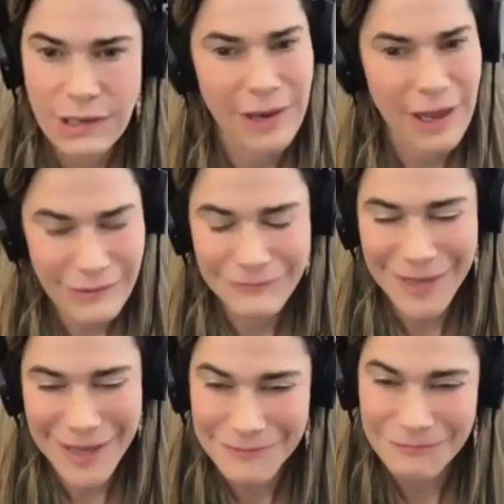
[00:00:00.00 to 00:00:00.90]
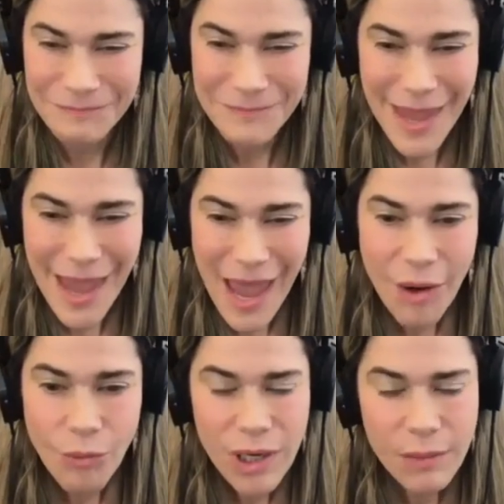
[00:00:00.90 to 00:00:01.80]
Yeah.
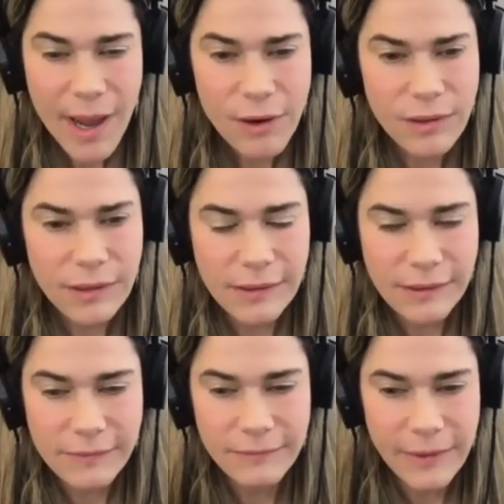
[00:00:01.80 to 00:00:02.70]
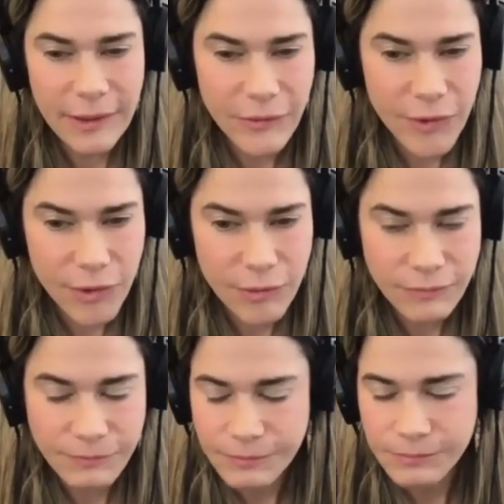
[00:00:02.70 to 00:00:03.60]
What about,
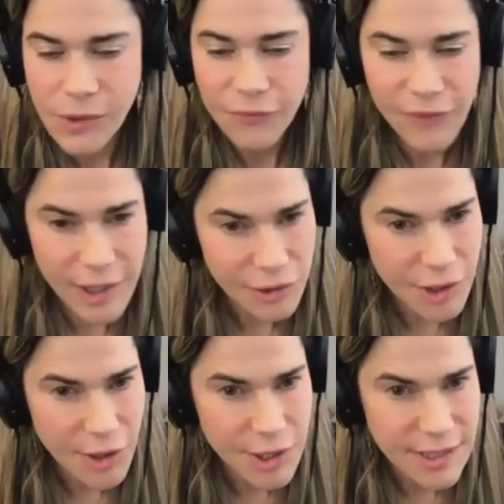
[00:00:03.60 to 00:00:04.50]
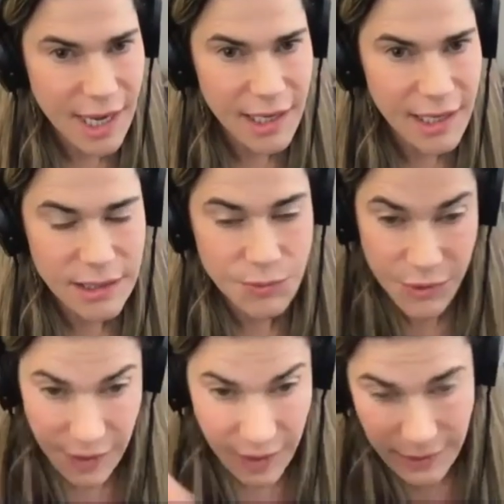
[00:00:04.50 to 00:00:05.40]
there are veterinary diets
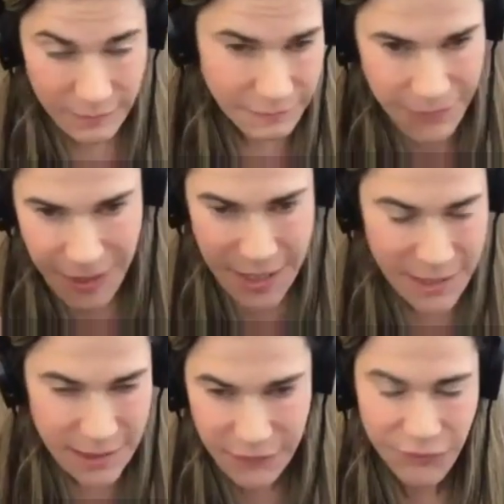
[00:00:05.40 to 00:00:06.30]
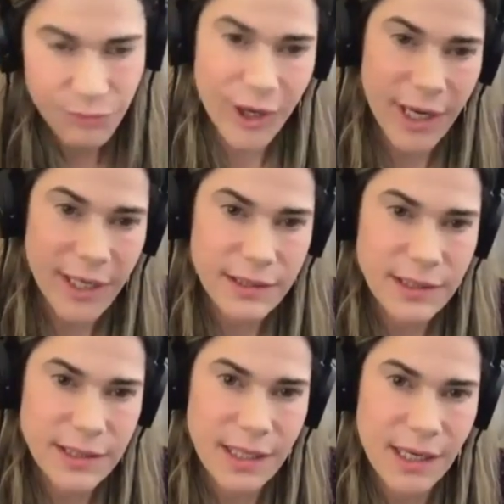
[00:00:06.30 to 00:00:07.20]
within these different
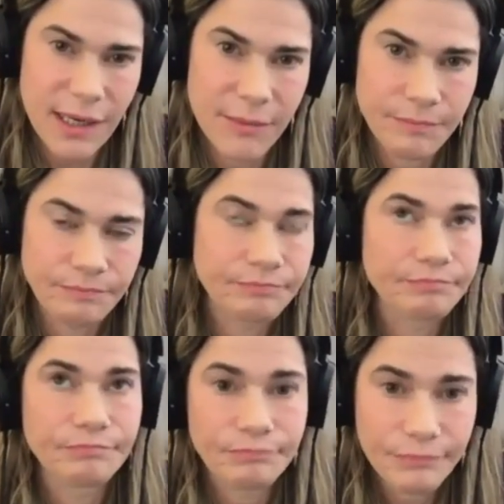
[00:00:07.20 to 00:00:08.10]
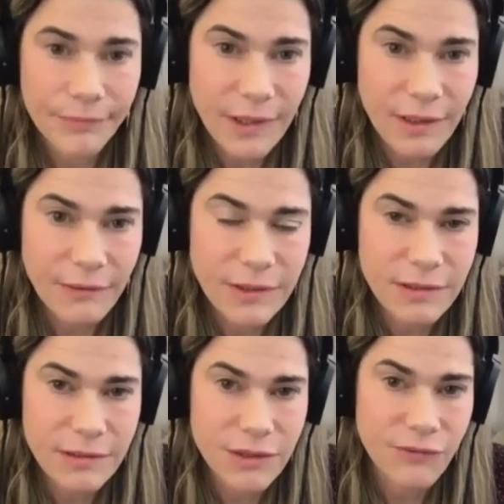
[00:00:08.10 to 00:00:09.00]
brands. Do
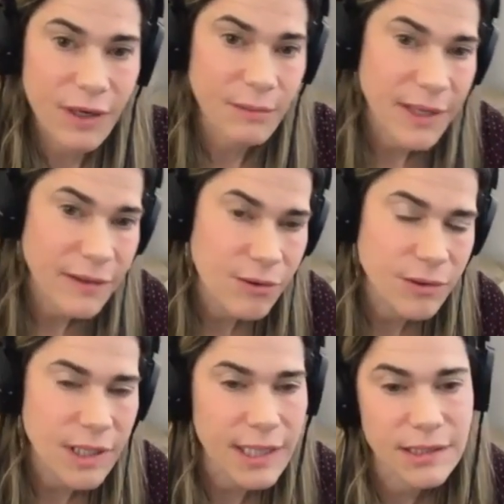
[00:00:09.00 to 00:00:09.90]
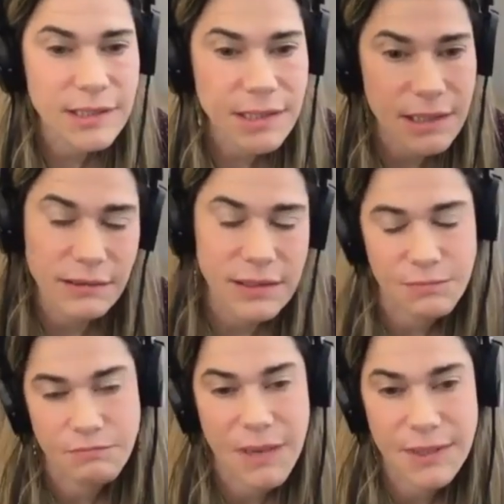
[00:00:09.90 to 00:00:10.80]
you recommend those? I guess, it
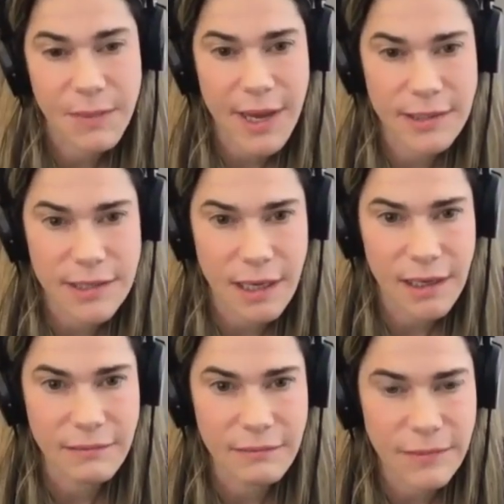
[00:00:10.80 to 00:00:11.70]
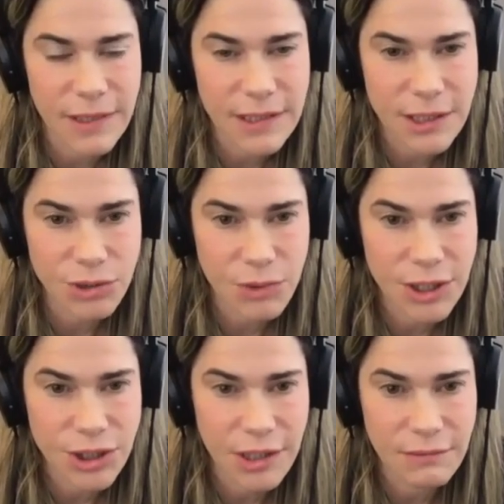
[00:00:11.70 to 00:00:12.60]
maybe depends on the
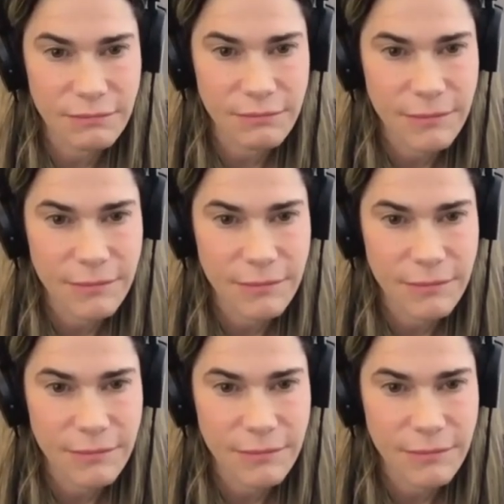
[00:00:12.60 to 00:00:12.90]
situation.